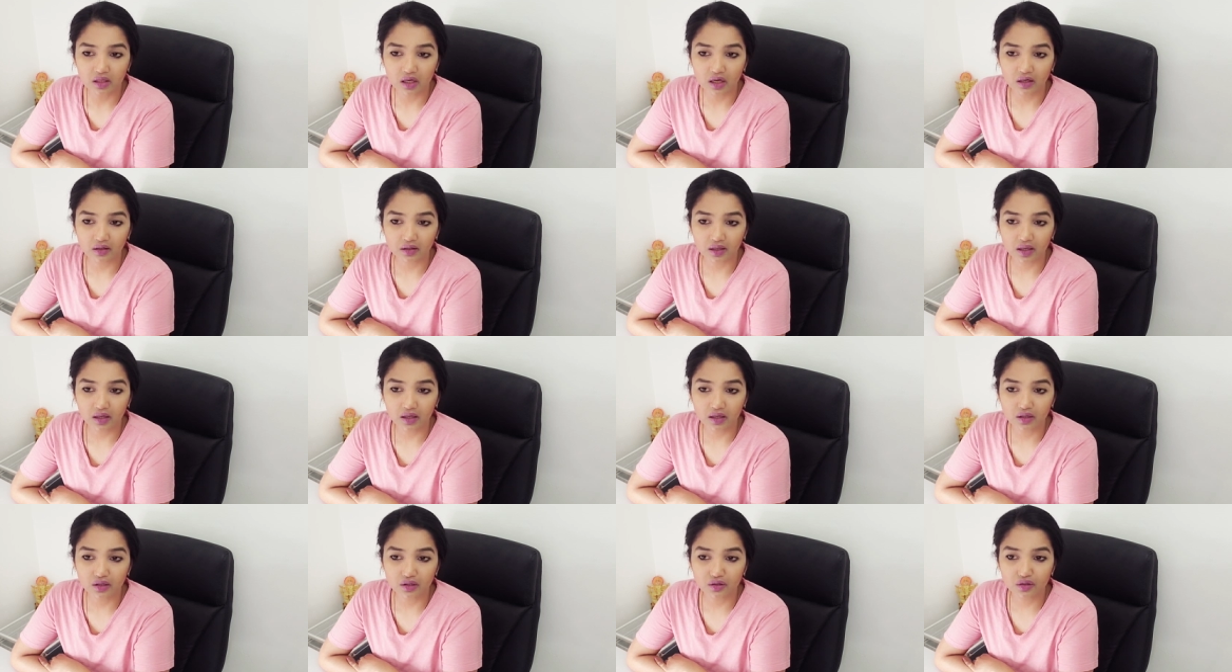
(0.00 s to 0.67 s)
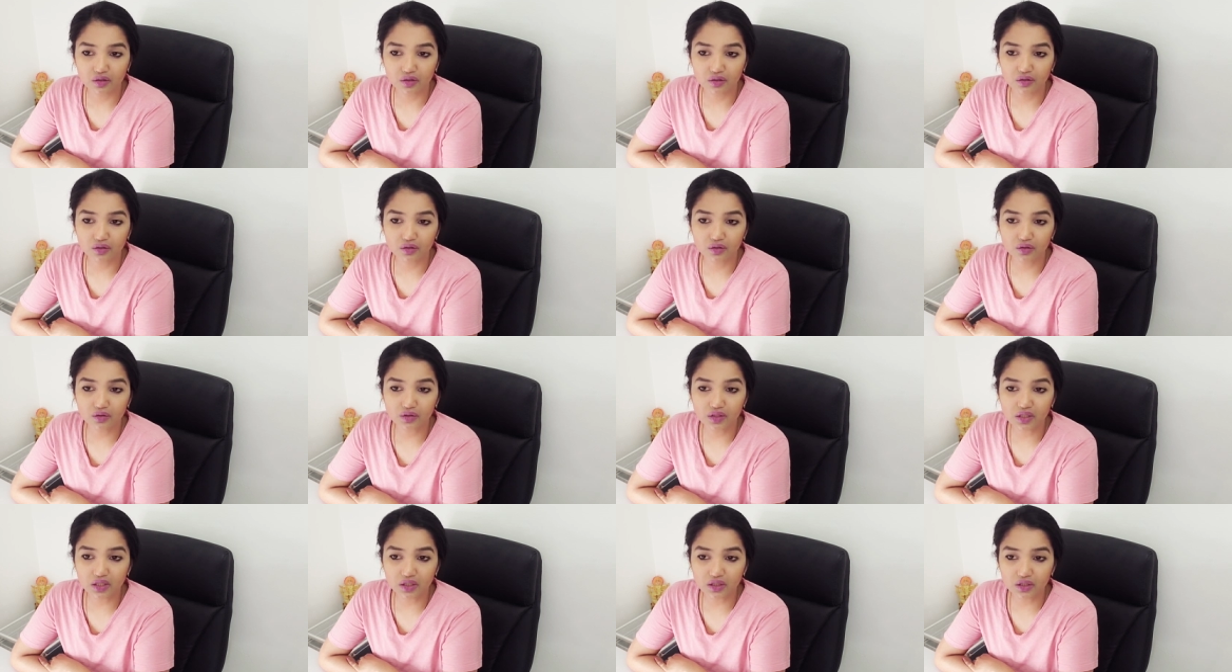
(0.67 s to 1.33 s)
Okay, you, you
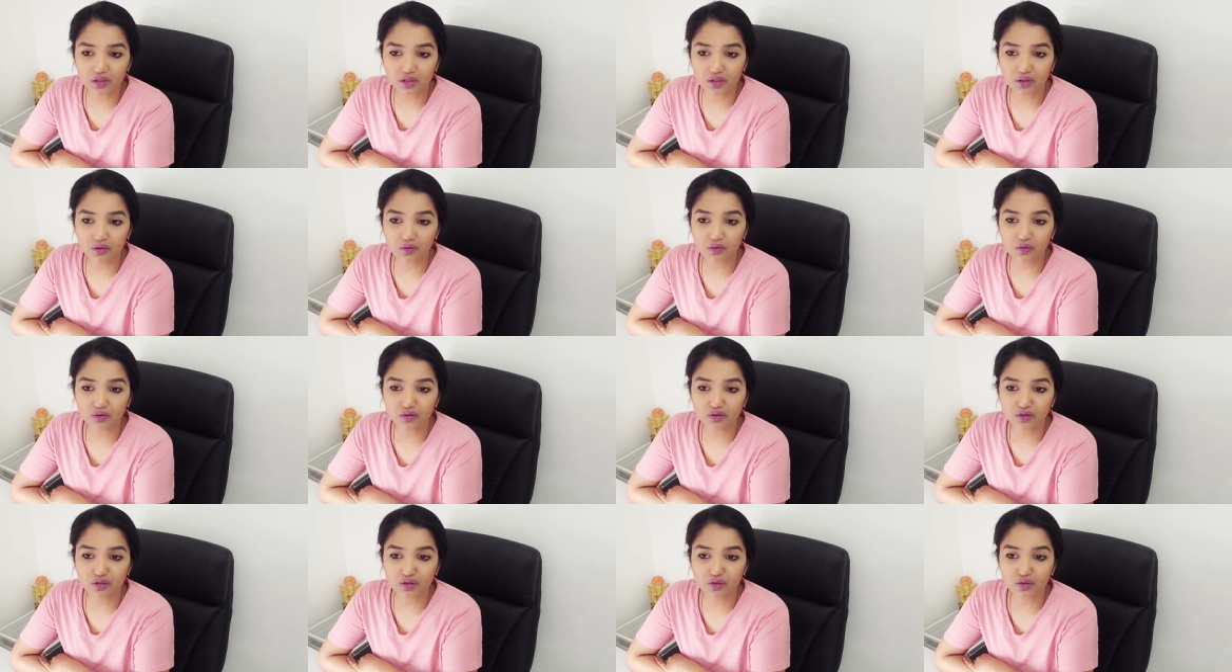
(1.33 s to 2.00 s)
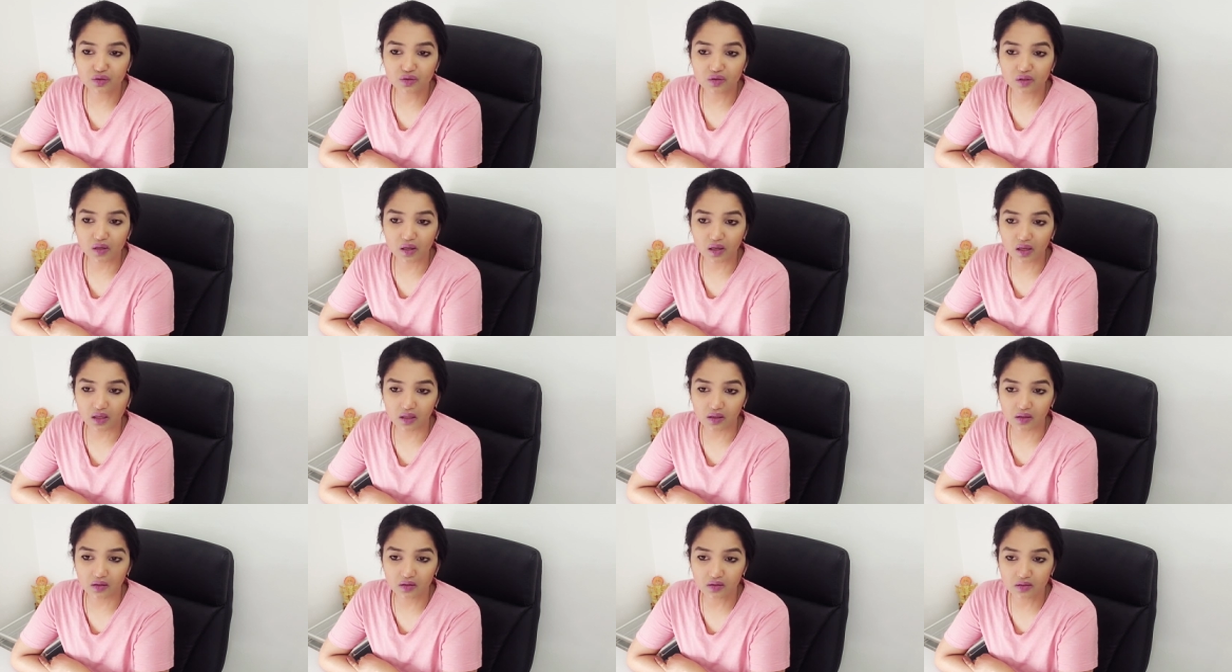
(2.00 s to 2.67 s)
need to do
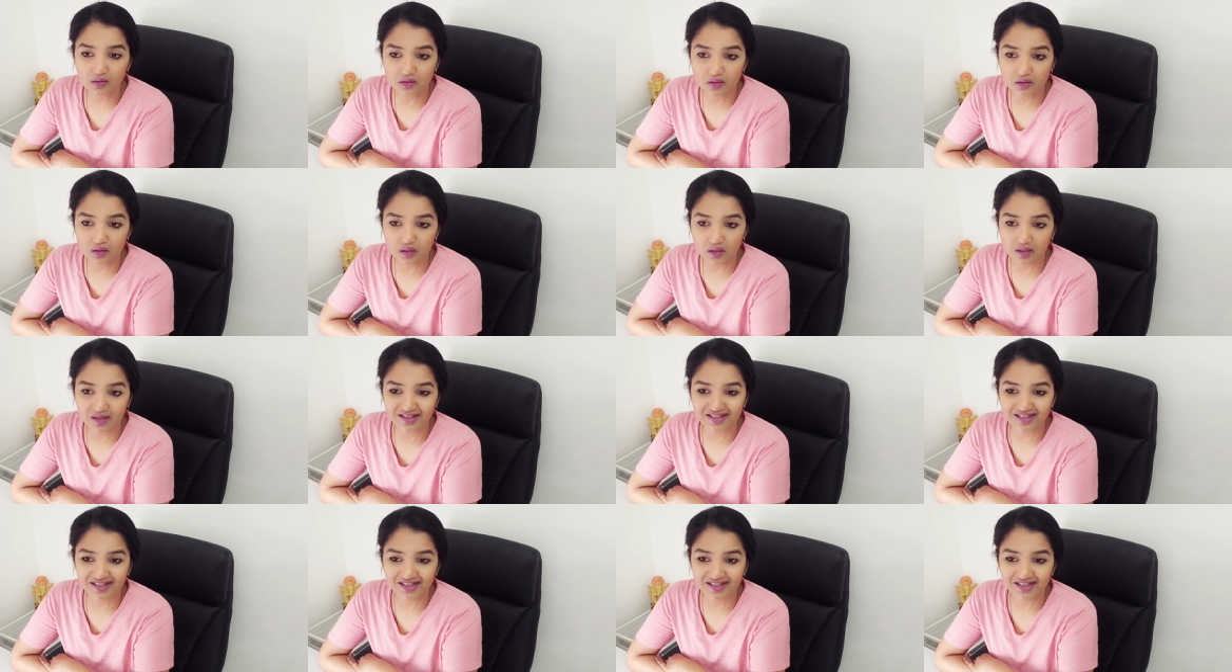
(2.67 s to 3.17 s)
things in